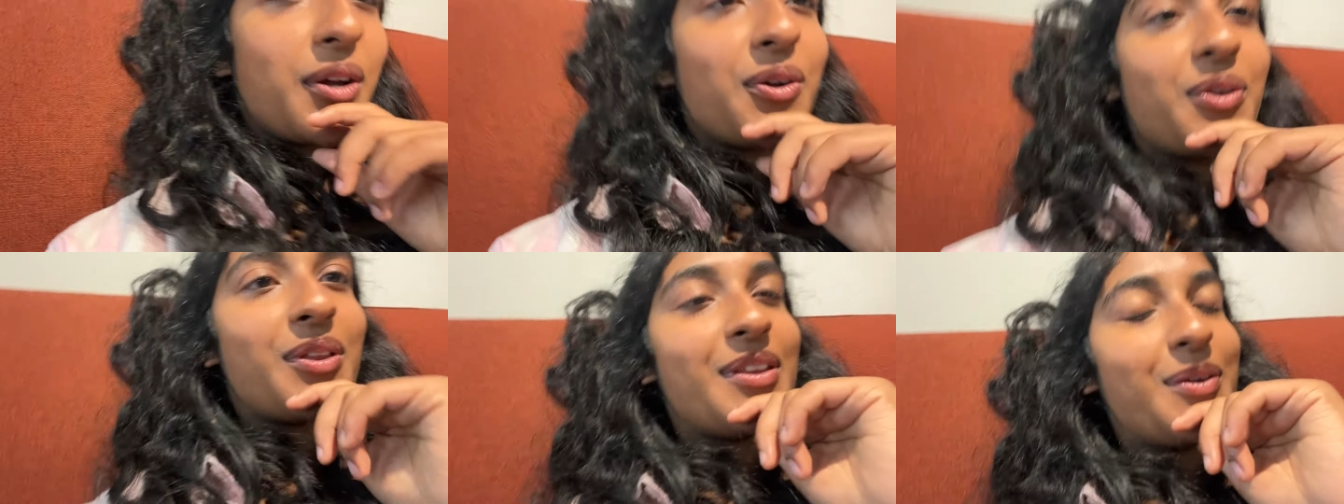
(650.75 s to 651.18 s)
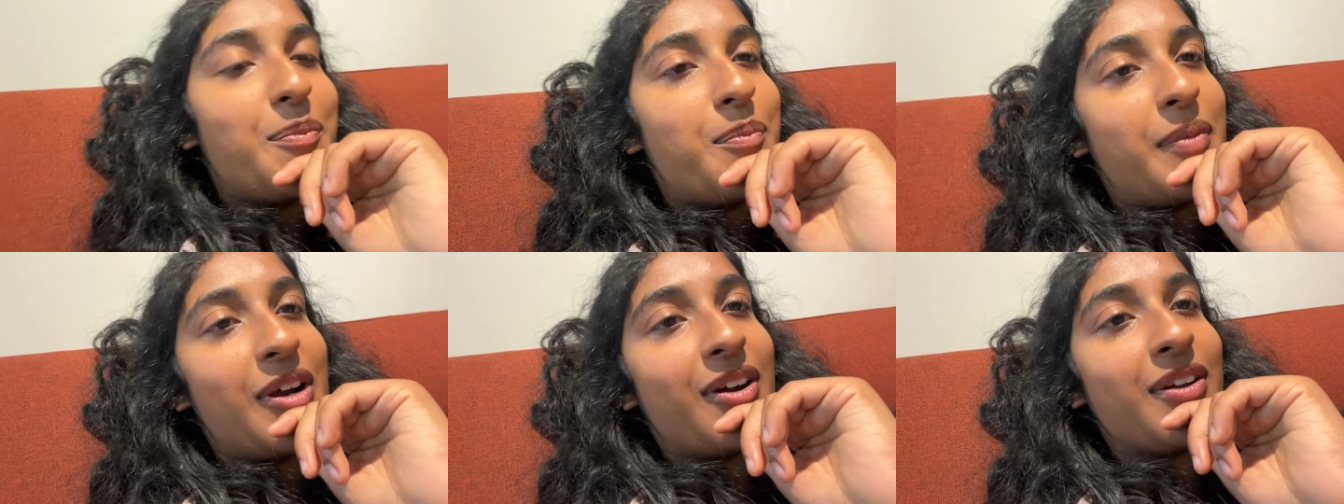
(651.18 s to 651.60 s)
go to the
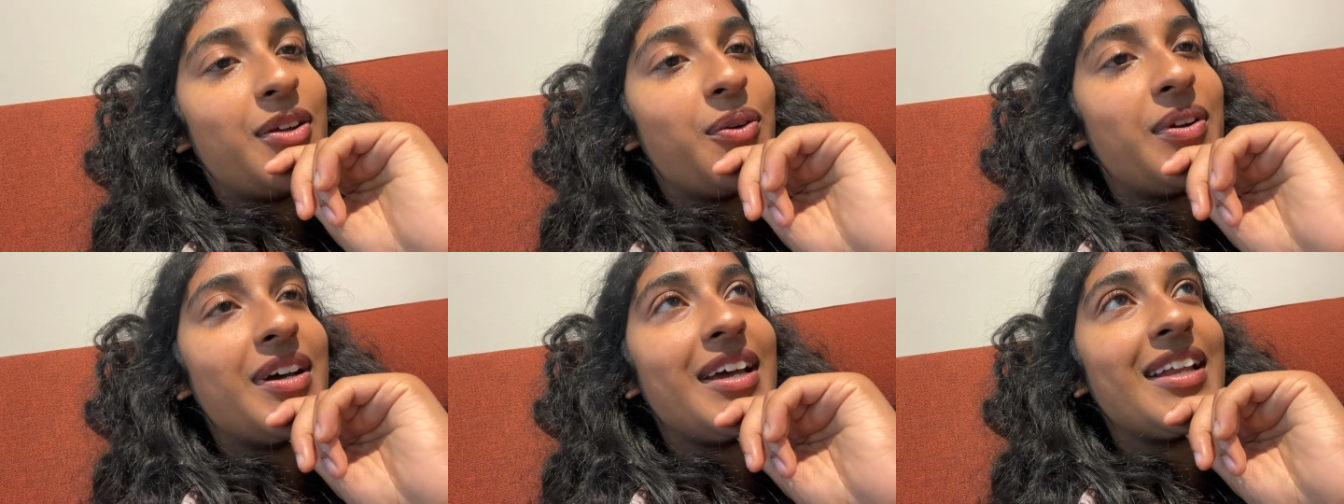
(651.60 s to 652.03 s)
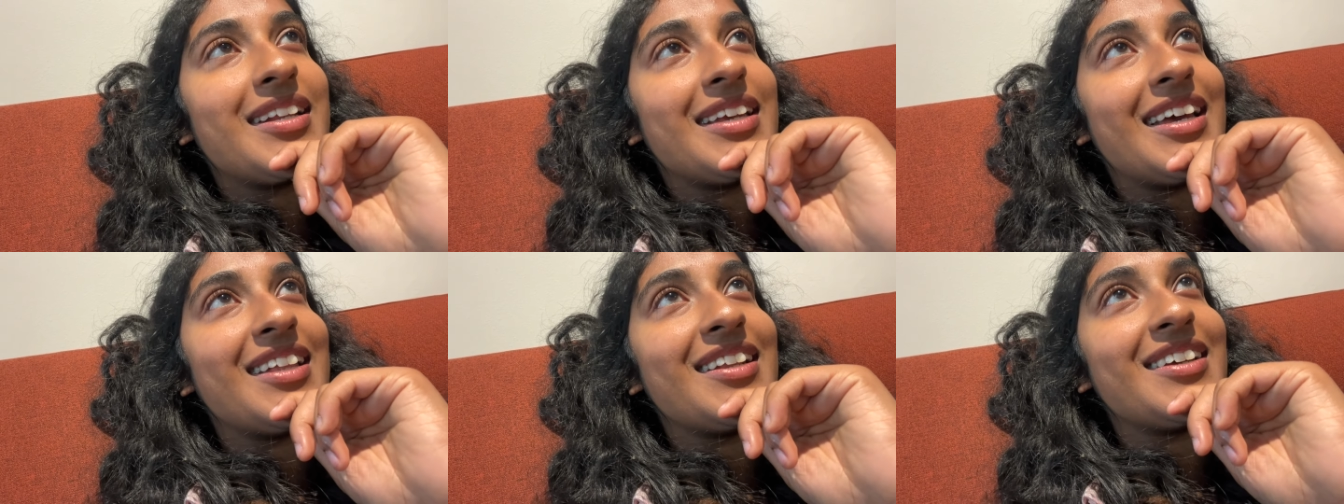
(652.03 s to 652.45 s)
Mercadona and
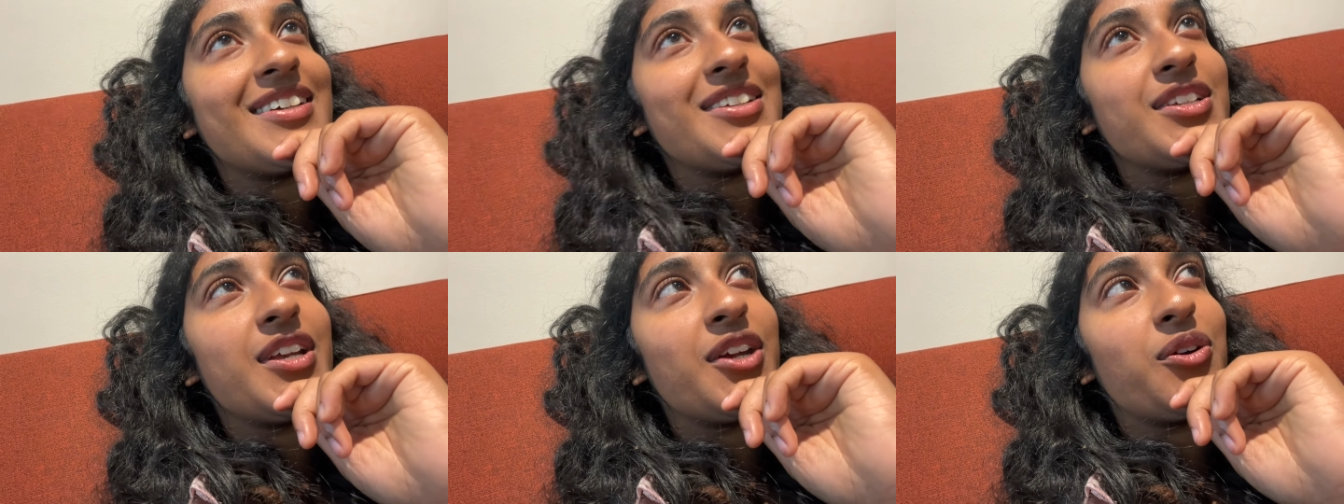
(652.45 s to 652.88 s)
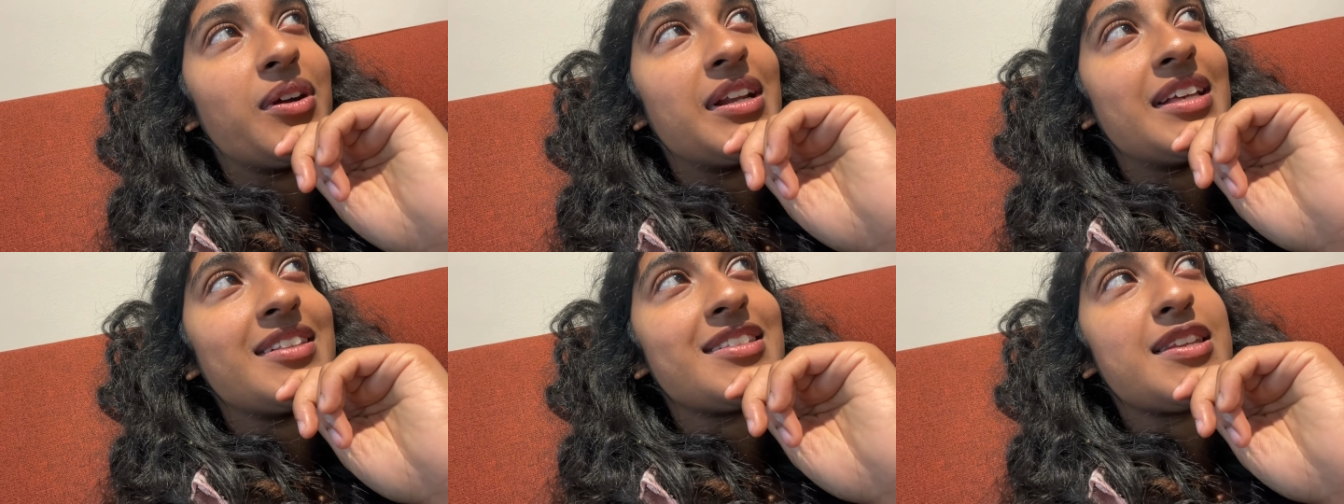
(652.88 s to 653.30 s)
get
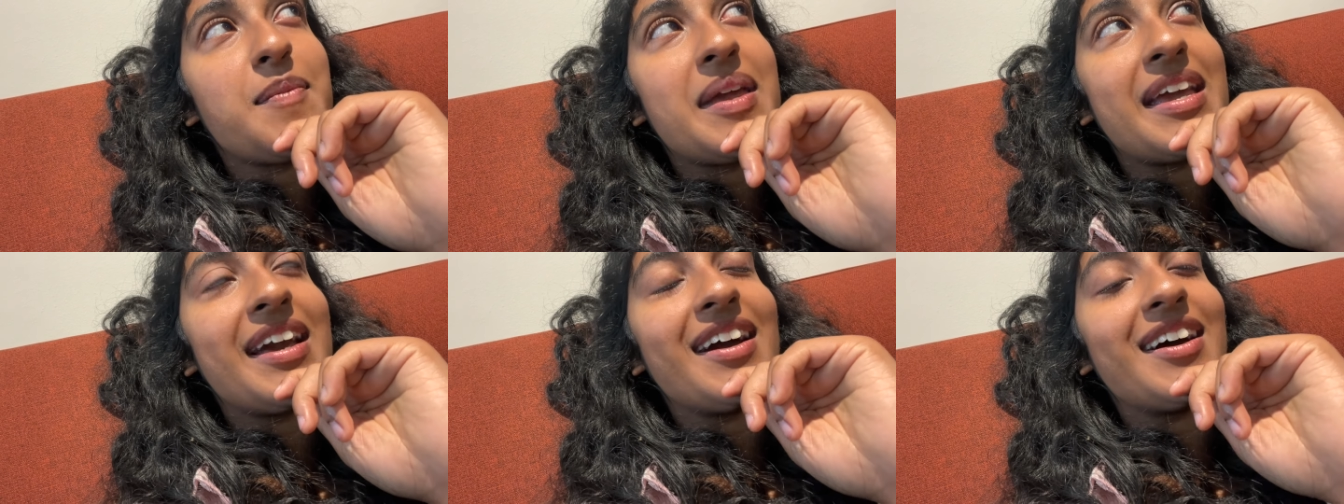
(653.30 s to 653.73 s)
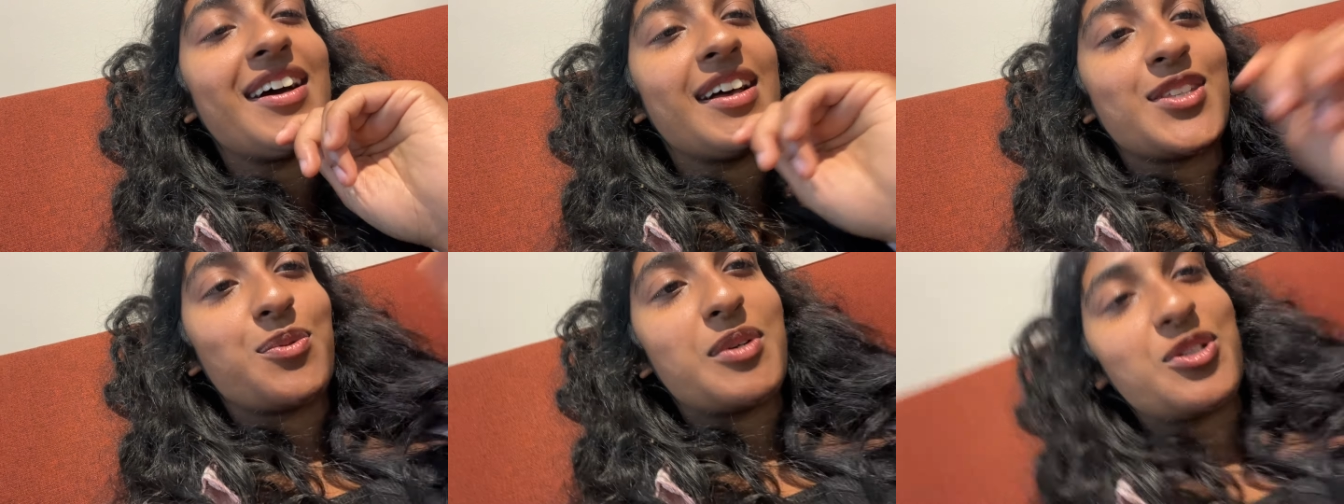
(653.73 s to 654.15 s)
ingredients to make
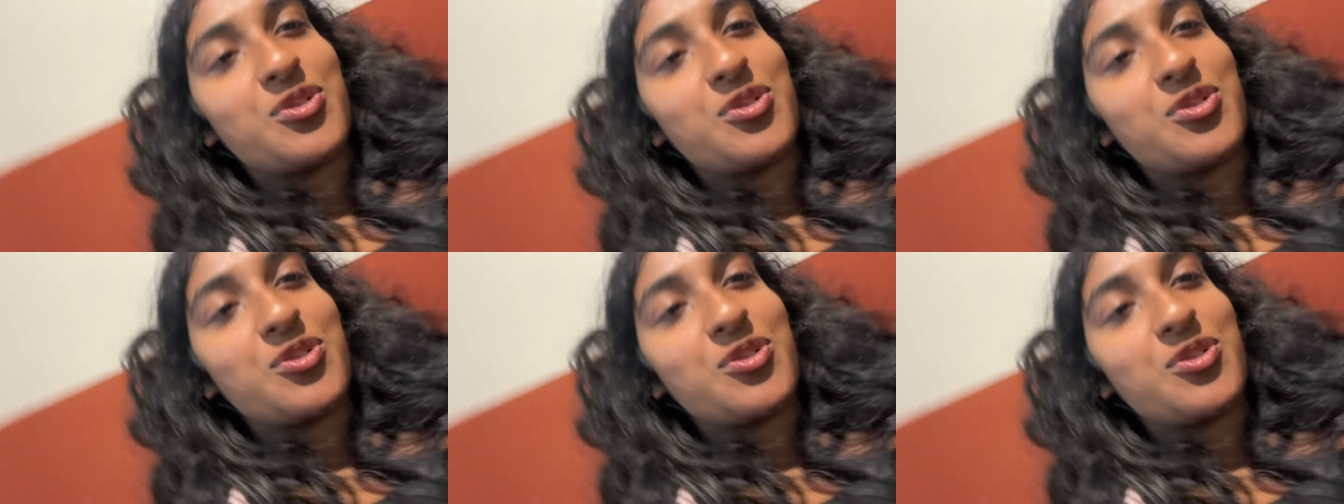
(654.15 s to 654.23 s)
a sweet